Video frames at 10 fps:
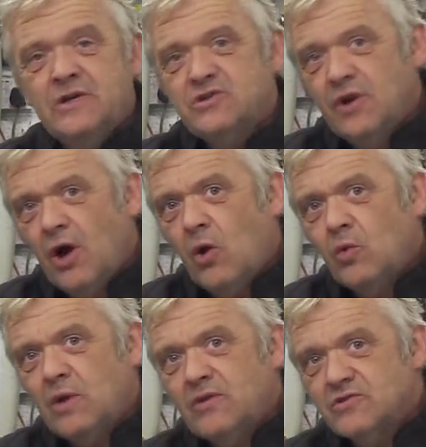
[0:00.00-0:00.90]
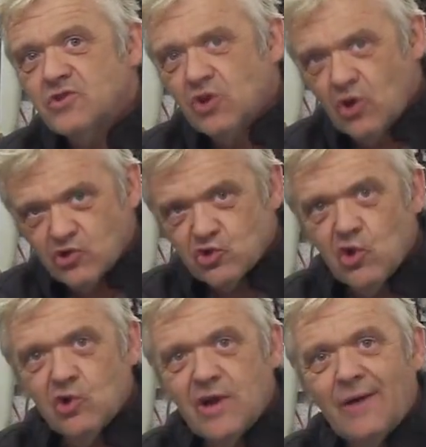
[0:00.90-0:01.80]
So not only does the cost
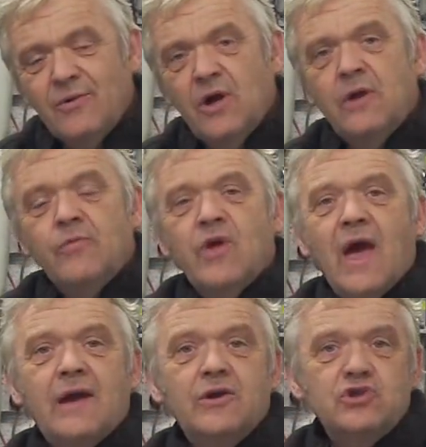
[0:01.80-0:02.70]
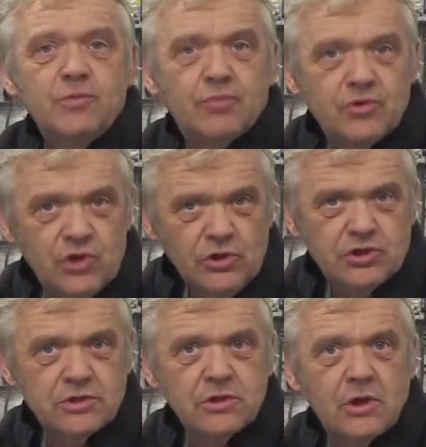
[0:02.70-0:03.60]
go down, the energy
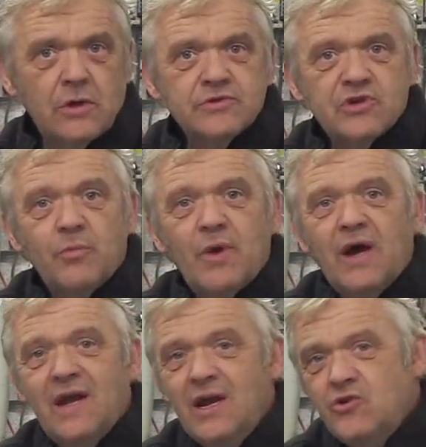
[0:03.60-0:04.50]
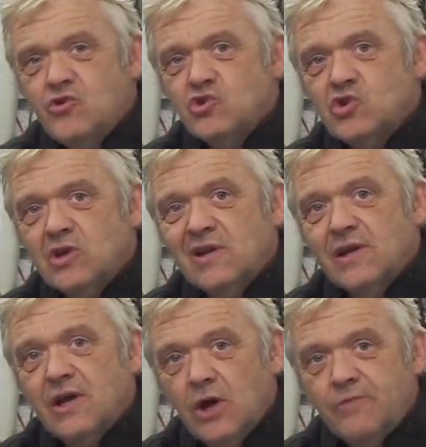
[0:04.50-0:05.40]
production goes up, and
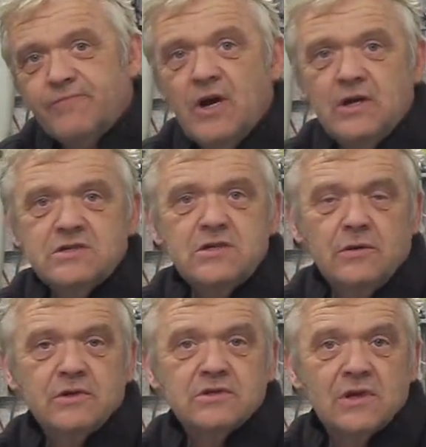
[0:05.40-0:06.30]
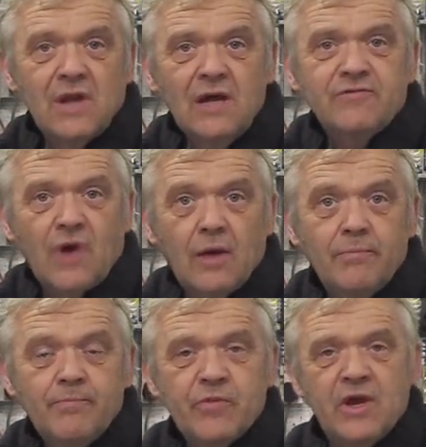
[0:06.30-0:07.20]
interestingly enough, so does the lifetime.
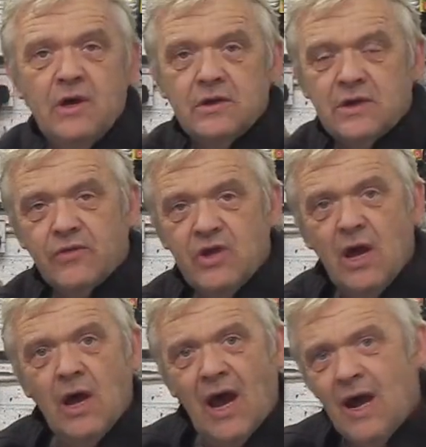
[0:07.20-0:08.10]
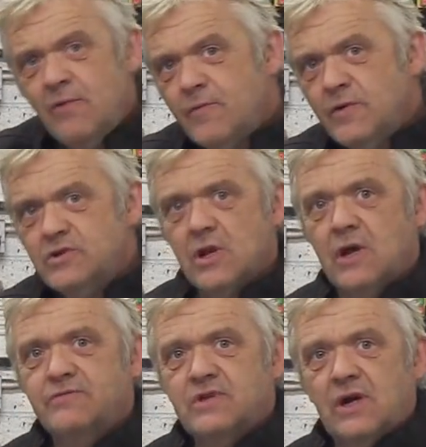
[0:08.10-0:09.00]
Now, the average
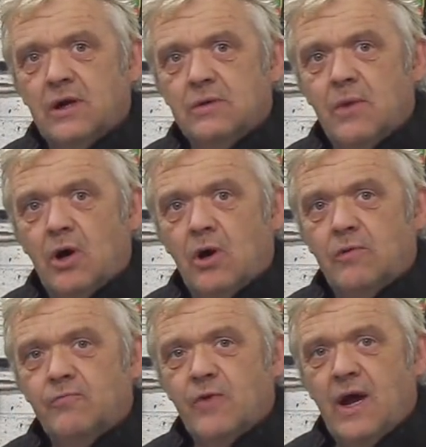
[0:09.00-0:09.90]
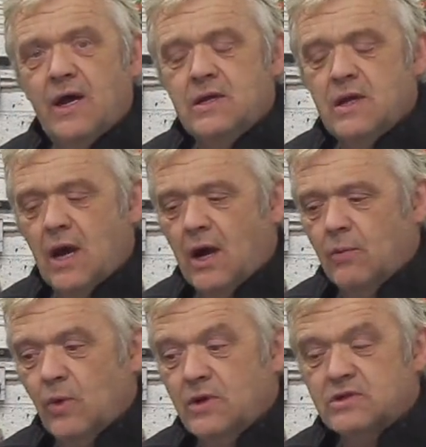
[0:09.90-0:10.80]
lifetime of a
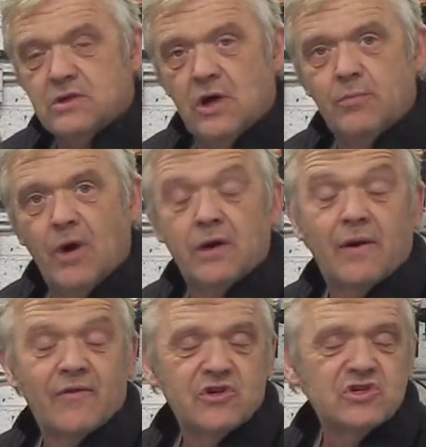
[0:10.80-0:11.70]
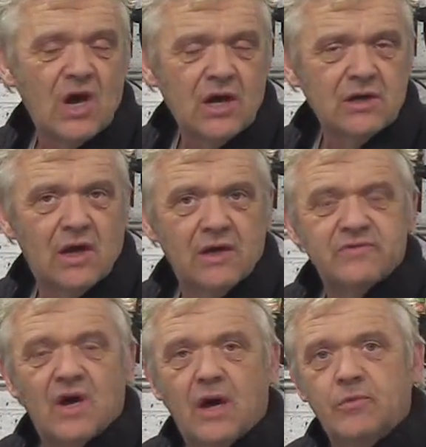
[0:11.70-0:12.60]
wind turbine, or the design
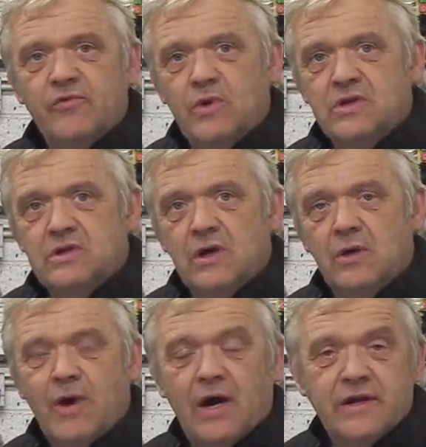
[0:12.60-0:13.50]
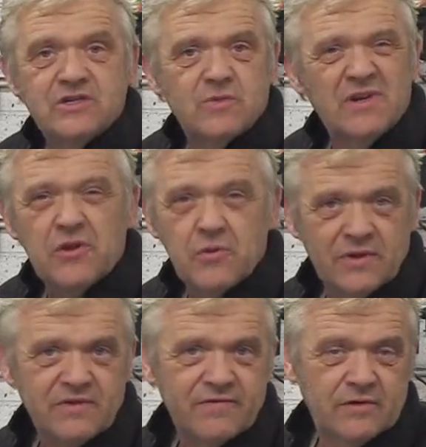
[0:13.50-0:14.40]
lifetime of a wind turbine, is 20 to
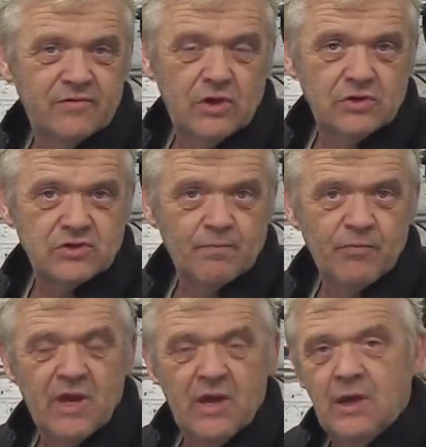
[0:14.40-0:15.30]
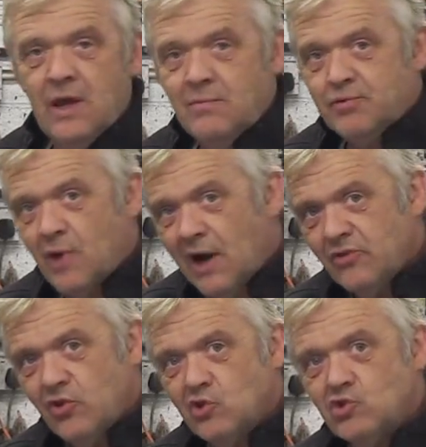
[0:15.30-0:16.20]
25 years. In
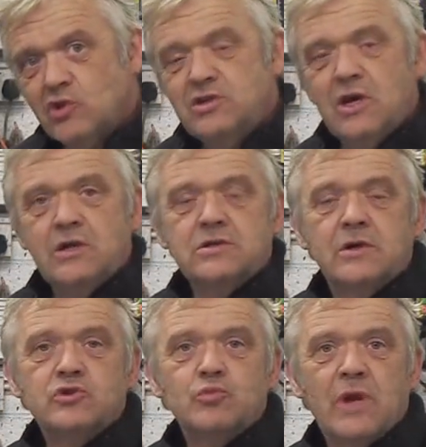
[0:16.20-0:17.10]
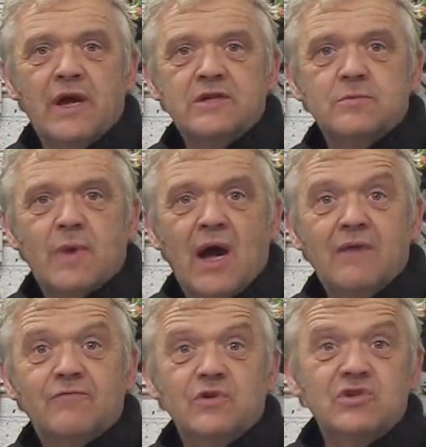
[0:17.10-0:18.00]
practice, they change those blades about
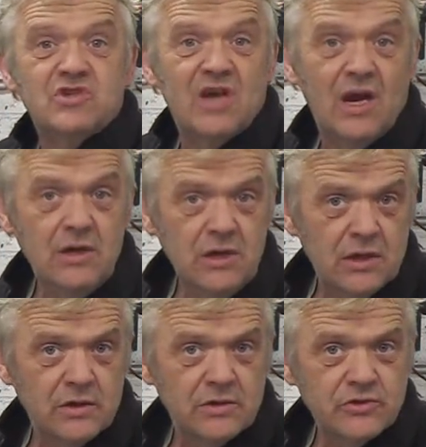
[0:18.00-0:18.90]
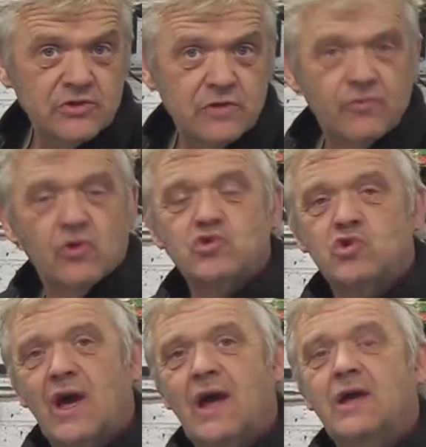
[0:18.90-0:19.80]
every 10 years, and of course
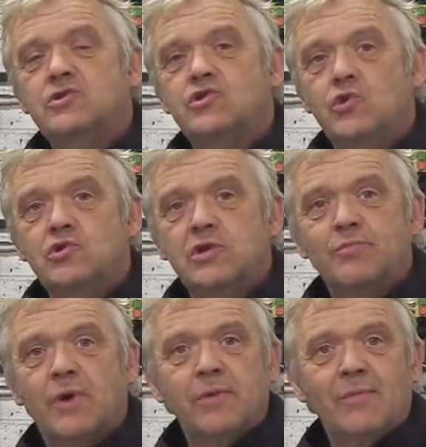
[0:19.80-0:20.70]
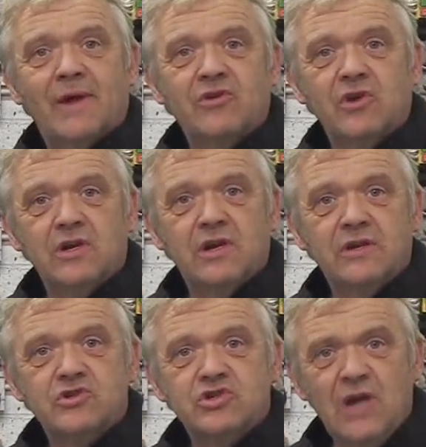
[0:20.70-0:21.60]
that is hugely problematic in
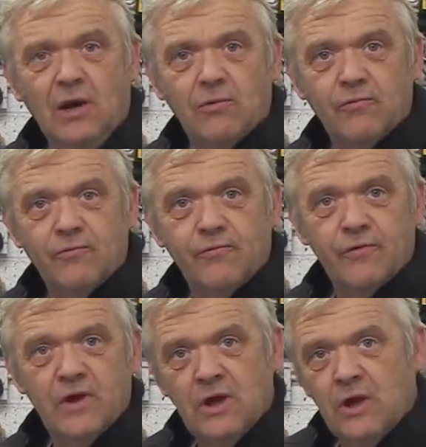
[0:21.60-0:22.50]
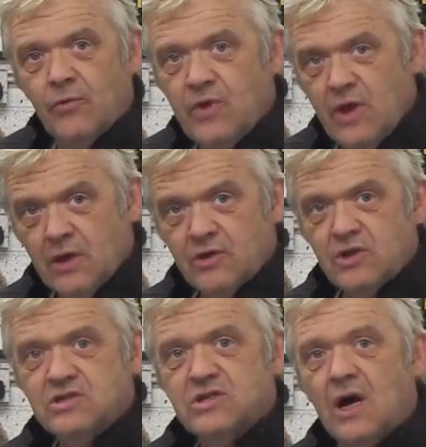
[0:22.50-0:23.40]
itself. The
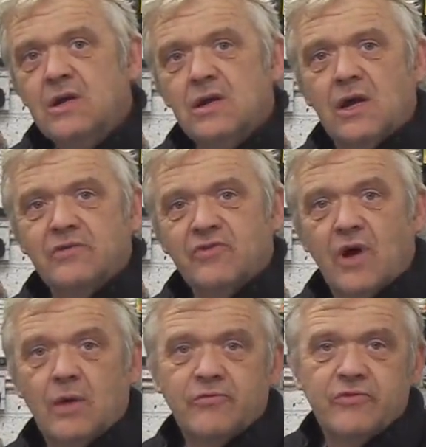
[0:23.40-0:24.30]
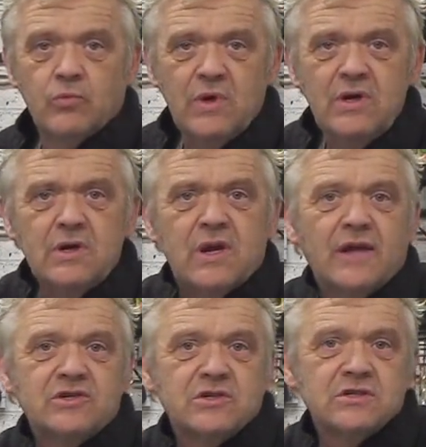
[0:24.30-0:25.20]
design lifetime of the Wind
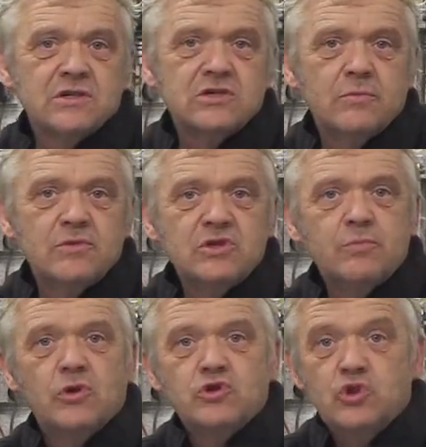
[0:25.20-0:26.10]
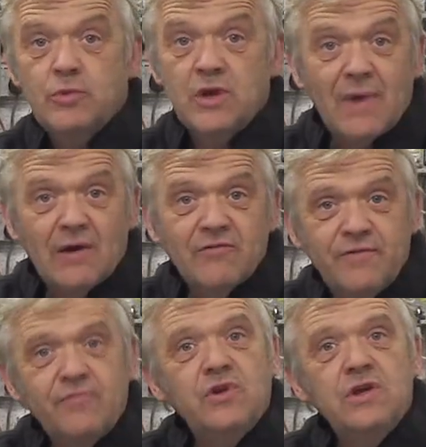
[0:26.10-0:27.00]
Catcher system is supposed to be about
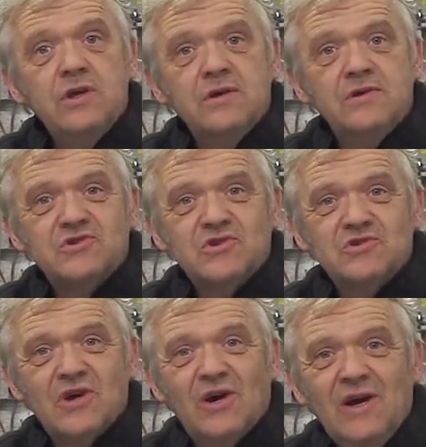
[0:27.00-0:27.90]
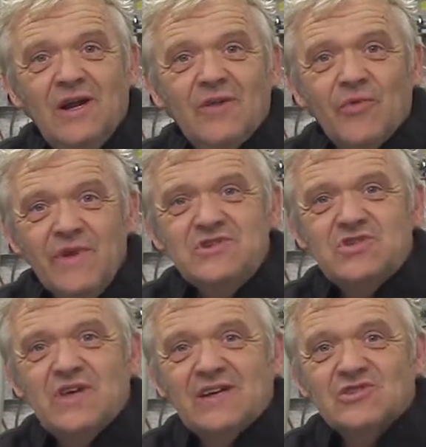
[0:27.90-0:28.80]
50 years, so these
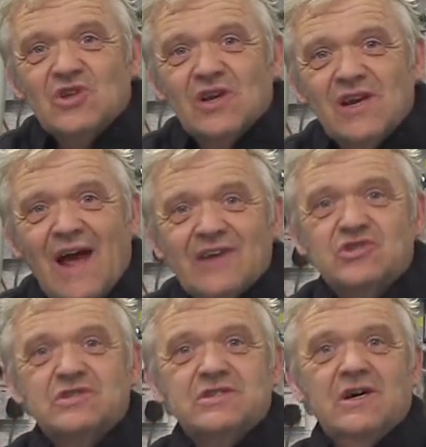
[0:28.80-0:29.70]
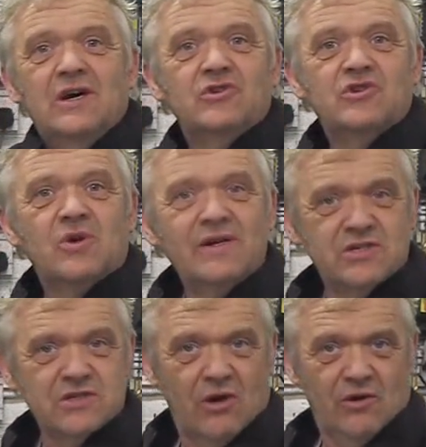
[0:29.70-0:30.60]
things last
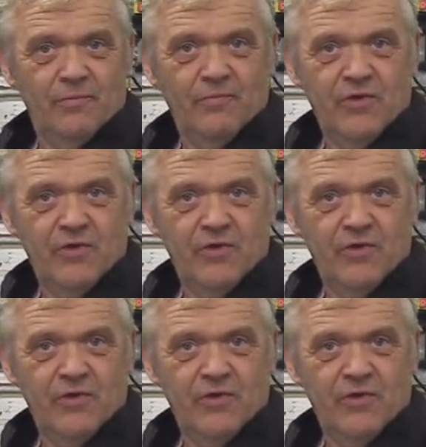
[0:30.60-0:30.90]
twice as long.